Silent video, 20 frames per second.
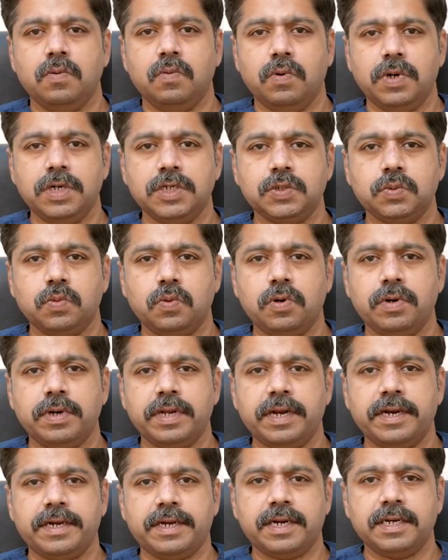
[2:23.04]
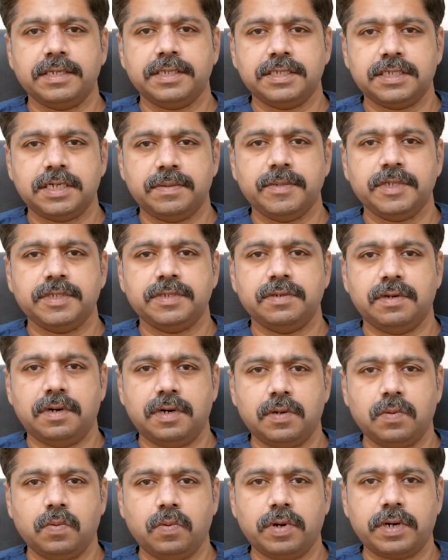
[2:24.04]
Once own electrical system is
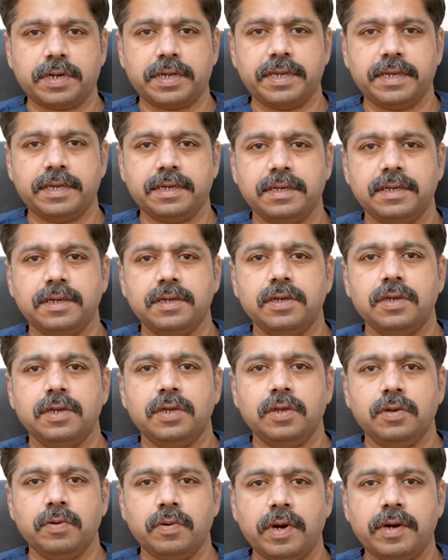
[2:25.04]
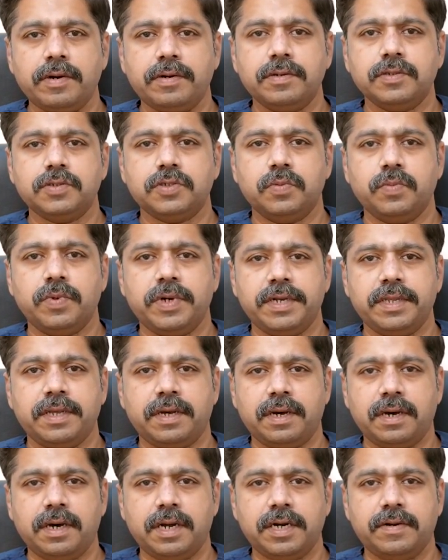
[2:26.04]
not working, you have to stimulate the
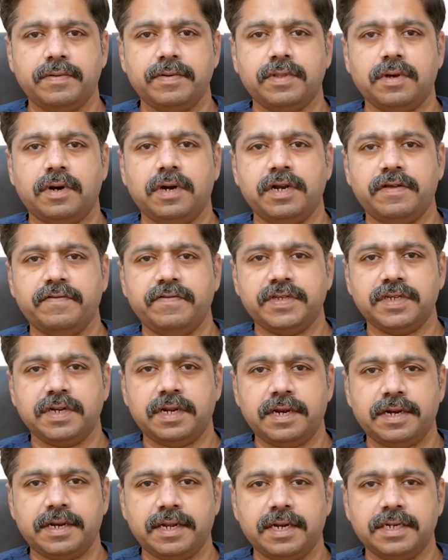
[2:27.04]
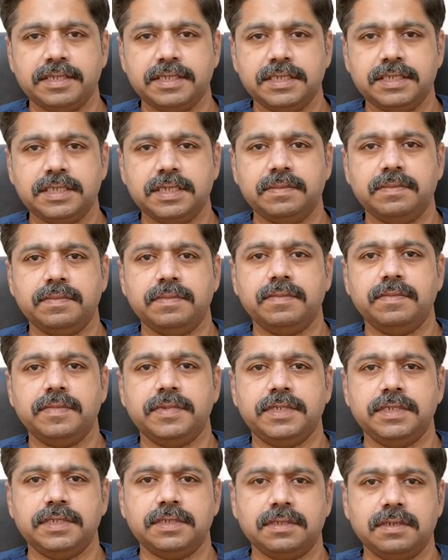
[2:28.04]
heart with artificial electrical system,
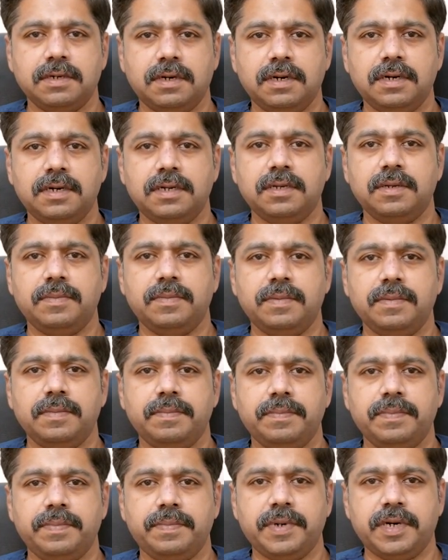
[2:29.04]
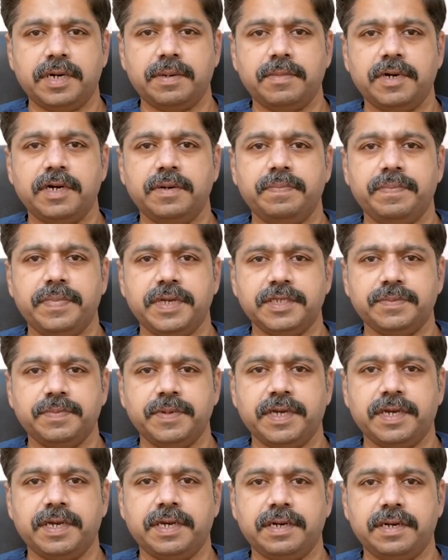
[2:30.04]
which is called permanent
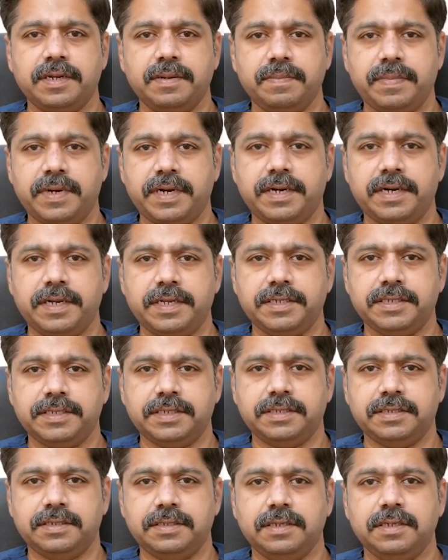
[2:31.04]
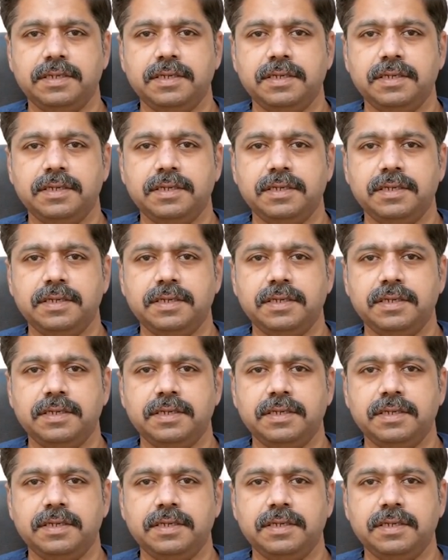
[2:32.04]
pacemaker implantation,